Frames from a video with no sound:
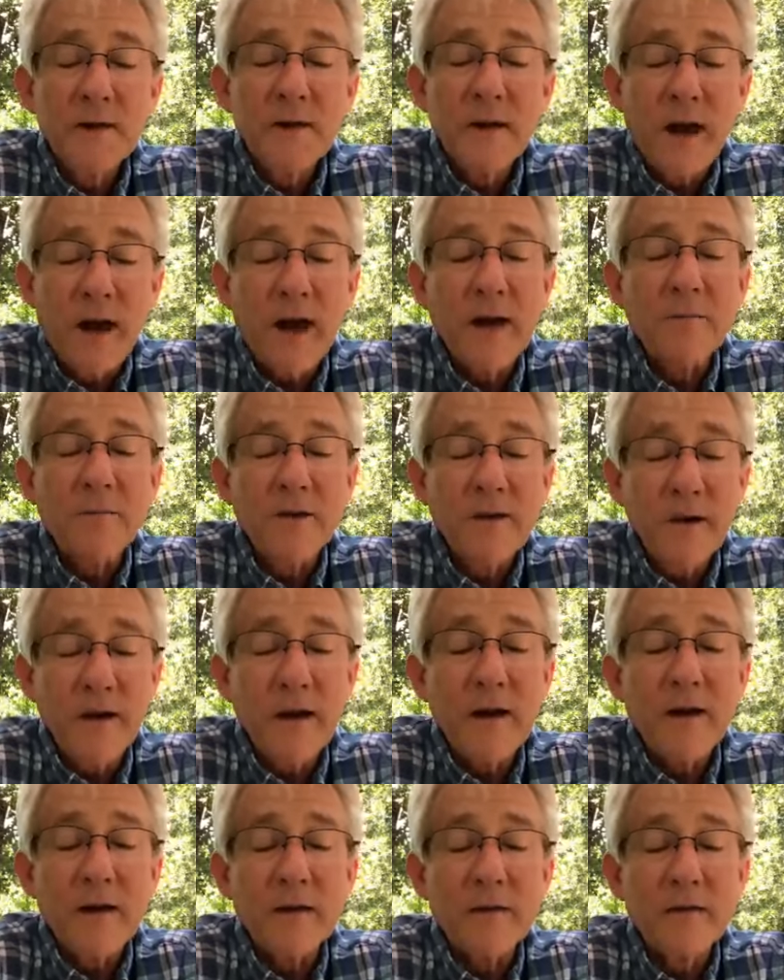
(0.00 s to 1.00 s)
I'm
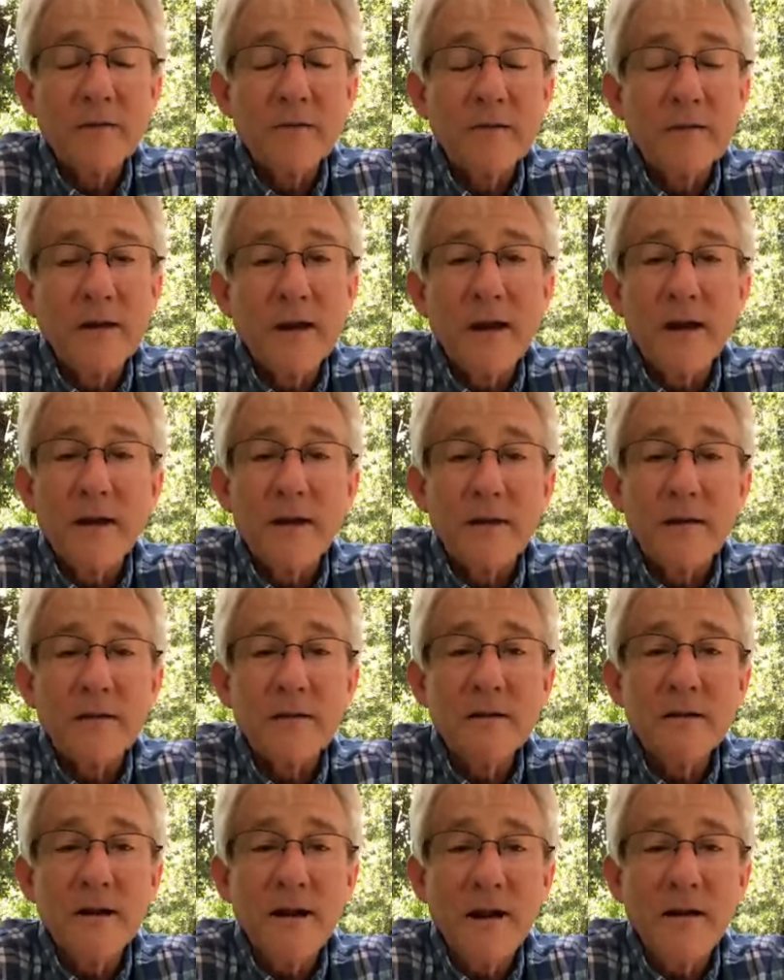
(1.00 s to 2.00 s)
glad that
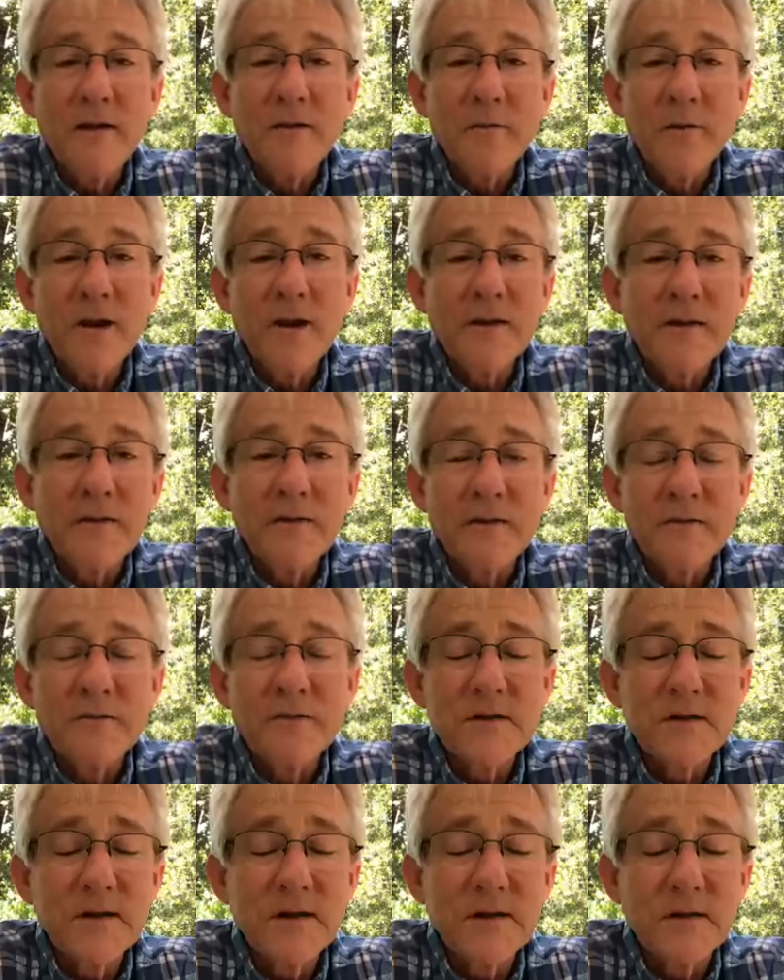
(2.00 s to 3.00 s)
our record of
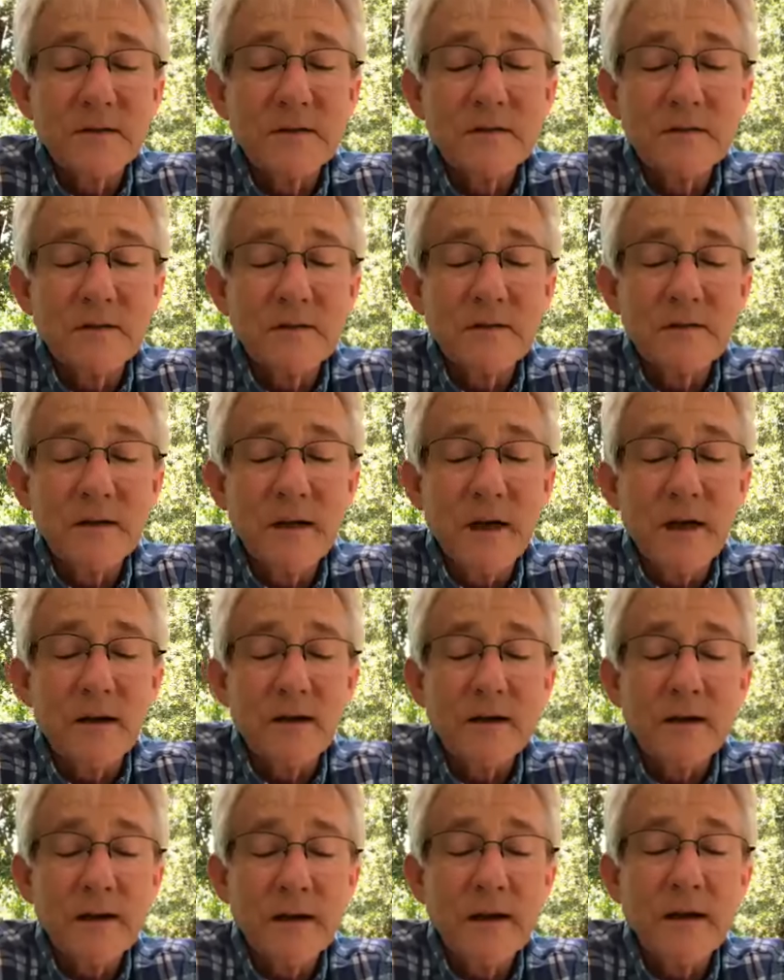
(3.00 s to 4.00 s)
sins is
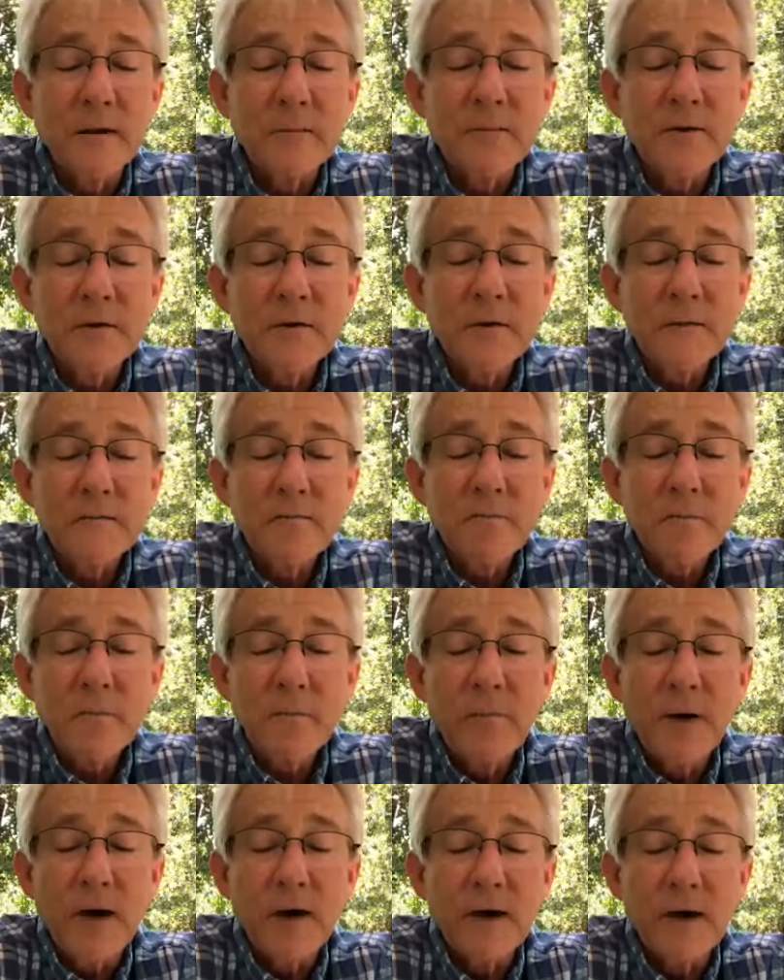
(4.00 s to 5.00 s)
not kept
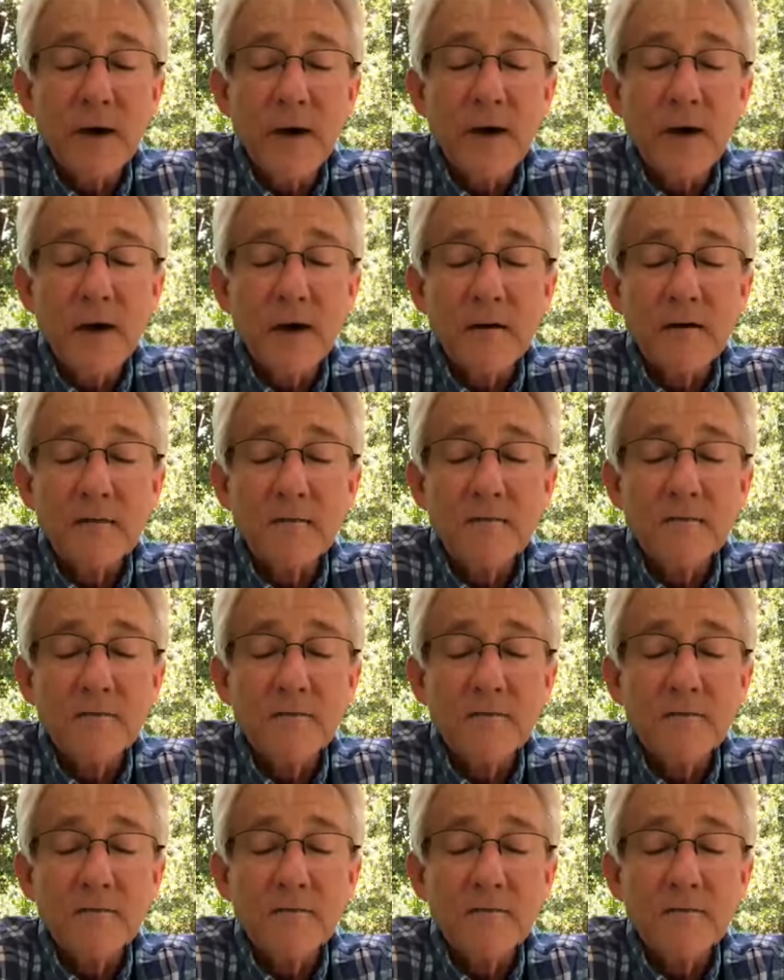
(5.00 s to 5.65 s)
by God,